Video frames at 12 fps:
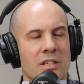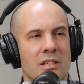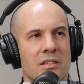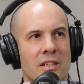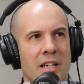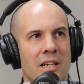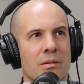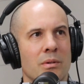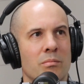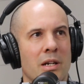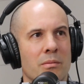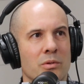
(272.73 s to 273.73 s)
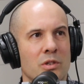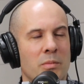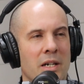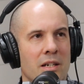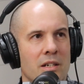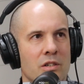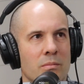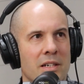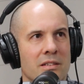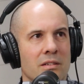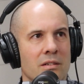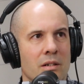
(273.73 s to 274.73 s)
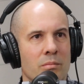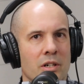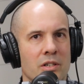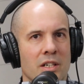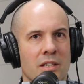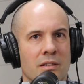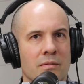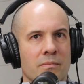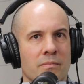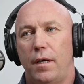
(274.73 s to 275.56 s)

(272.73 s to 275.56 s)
you see when people spec Intumescent on a project?